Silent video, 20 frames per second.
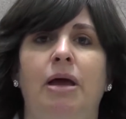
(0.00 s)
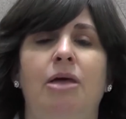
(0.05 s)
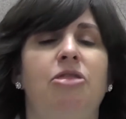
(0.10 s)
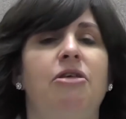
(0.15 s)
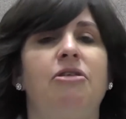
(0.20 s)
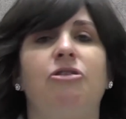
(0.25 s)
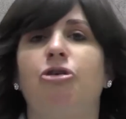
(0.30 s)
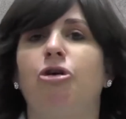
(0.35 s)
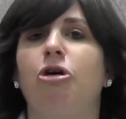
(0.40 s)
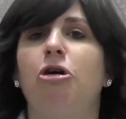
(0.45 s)

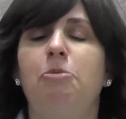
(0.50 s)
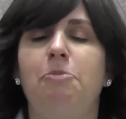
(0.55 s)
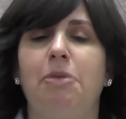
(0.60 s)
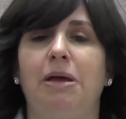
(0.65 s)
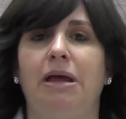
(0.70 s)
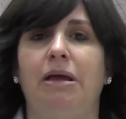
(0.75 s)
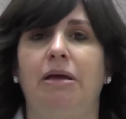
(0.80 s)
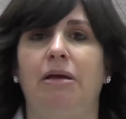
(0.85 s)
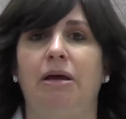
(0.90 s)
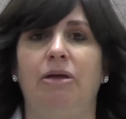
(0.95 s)
This could
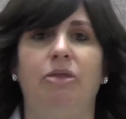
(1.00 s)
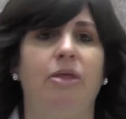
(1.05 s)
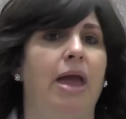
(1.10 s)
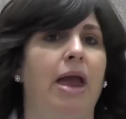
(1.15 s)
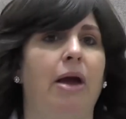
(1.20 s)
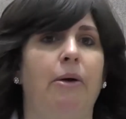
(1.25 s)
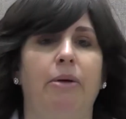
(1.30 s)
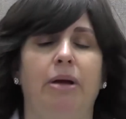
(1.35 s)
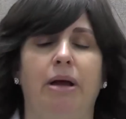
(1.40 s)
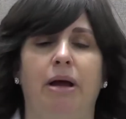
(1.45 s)
be in the
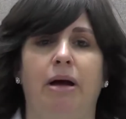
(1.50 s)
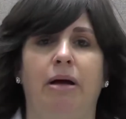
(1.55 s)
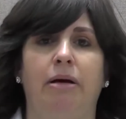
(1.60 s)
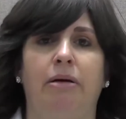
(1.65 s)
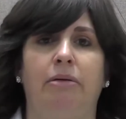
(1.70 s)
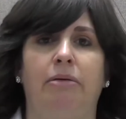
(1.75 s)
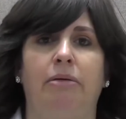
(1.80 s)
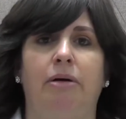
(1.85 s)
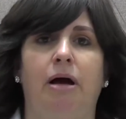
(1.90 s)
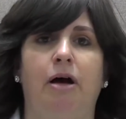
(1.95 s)

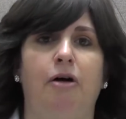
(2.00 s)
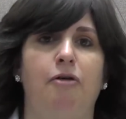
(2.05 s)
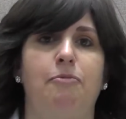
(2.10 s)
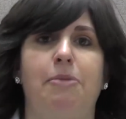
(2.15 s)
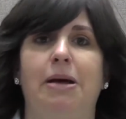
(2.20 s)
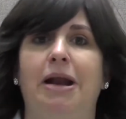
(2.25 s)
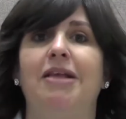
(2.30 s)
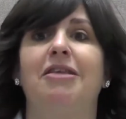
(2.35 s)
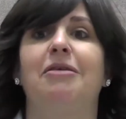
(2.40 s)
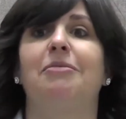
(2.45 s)
area of
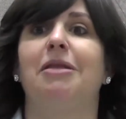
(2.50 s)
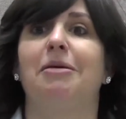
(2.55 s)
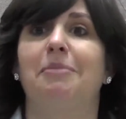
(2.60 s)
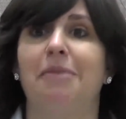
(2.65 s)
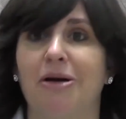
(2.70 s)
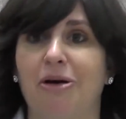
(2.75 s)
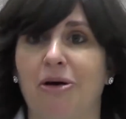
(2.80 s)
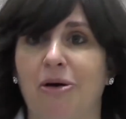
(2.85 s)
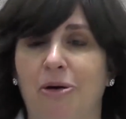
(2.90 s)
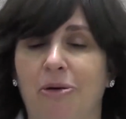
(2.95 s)
ben adam
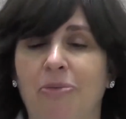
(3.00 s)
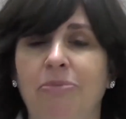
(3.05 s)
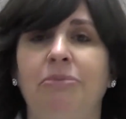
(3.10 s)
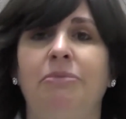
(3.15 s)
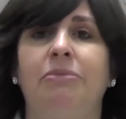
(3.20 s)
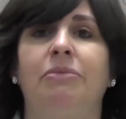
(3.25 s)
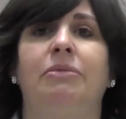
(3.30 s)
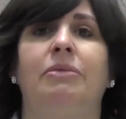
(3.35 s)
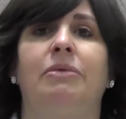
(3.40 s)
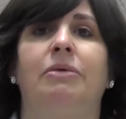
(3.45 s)
lamakom,
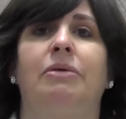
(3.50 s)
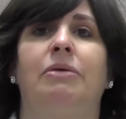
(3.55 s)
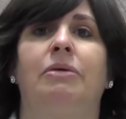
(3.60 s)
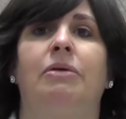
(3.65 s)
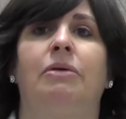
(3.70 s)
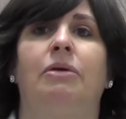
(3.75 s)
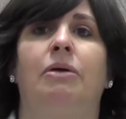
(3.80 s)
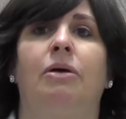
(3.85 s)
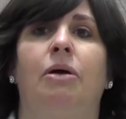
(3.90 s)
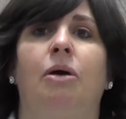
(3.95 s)

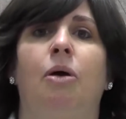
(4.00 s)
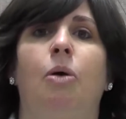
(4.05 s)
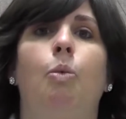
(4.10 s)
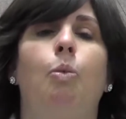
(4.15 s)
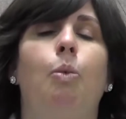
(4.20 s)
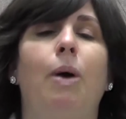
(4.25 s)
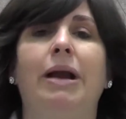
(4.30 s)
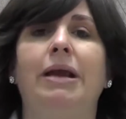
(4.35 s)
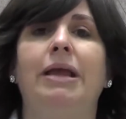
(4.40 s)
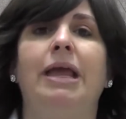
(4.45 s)

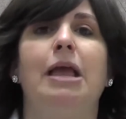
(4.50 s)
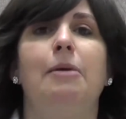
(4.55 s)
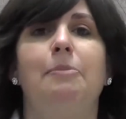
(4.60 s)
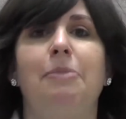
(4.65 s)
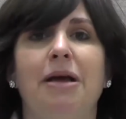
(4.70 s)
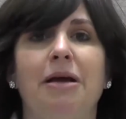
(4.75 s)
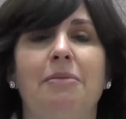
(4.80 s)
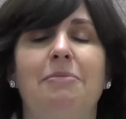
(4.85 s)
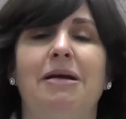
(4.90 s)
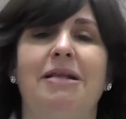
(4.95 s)
when
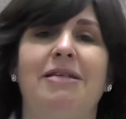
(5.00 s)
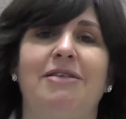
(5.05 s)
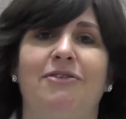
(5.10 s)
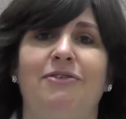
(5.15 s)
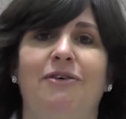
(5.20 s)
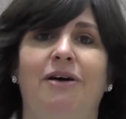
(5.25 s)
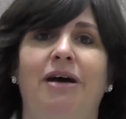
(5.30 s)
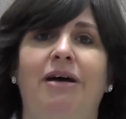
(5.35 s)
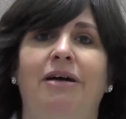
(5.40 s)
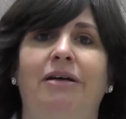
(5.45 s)
keeping a
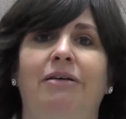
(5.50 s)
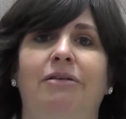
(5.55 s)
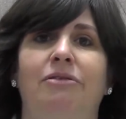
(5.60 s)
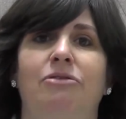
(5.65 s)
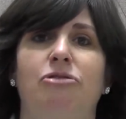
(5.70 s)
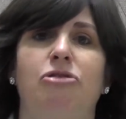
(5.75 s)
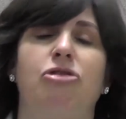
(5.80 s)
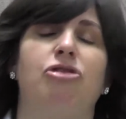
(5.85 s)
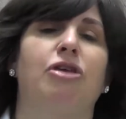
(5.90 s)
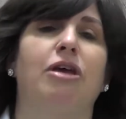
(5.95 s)
mitzvah,
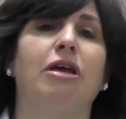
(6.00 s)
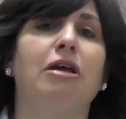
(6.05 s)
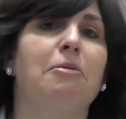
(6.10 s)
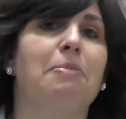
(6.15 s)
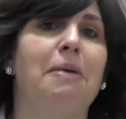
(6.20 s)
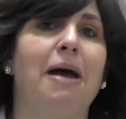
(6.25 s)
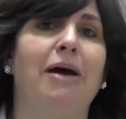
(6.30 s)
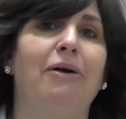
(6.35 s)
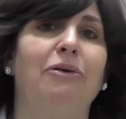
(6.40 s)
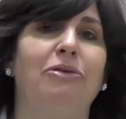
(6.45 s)
to think
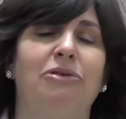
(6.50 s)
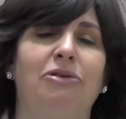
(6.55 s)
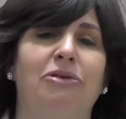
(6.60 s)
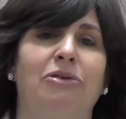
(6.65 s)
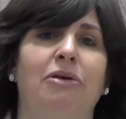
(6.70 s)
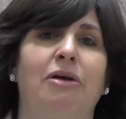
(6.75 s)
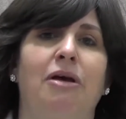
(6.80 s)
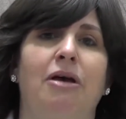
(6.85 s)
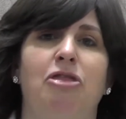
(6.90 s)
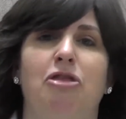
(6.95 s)
about
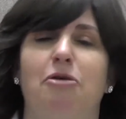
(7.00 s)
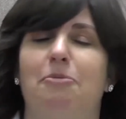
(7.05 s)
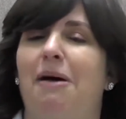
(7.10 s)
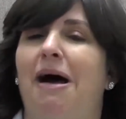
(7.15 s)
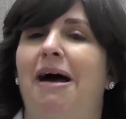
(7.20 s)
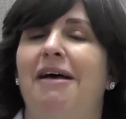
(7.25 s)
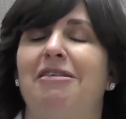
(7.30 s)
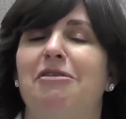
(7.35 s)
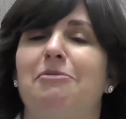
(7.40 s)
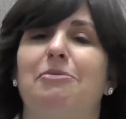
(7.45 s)
the
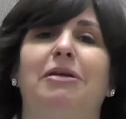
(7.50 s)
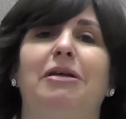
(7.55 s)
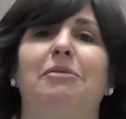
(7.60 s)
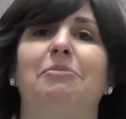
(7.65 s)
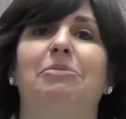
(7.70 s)
possible